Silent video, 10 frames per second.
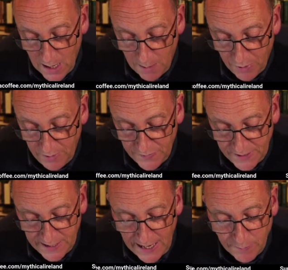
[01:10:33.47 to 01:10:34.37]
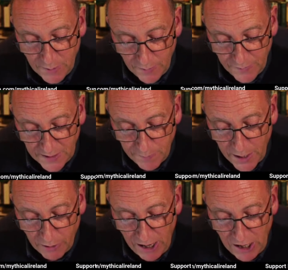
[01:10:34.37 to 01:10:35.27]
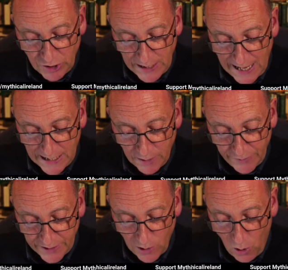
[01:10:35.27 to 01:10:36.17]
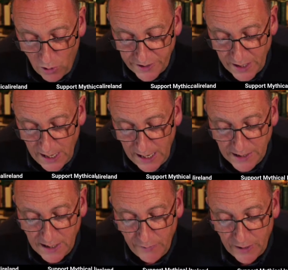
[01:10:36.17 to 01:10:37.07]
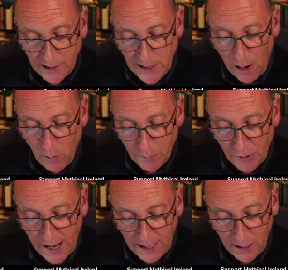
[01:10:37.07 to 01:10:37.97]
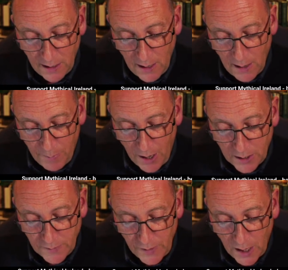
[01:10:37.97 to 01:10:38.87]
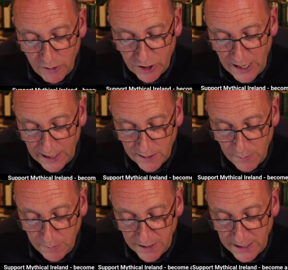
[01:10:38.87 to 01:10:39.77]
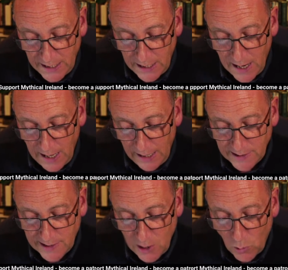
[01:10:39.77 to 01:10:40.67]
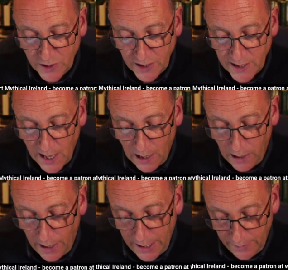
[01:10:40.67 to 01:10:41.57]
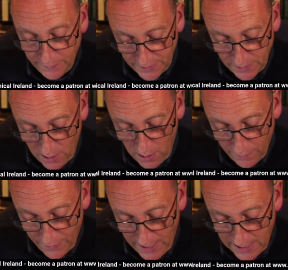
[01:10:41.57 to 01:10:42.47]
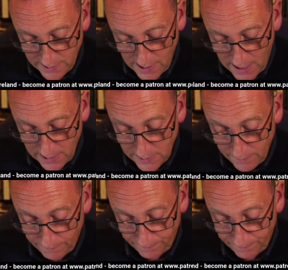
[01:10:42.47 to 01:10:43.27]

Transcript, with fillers: A brief statement of this migration and of its cause is given in Leabhar Breac. Part of the Irish text may be seen in Stokes's Lives of SS.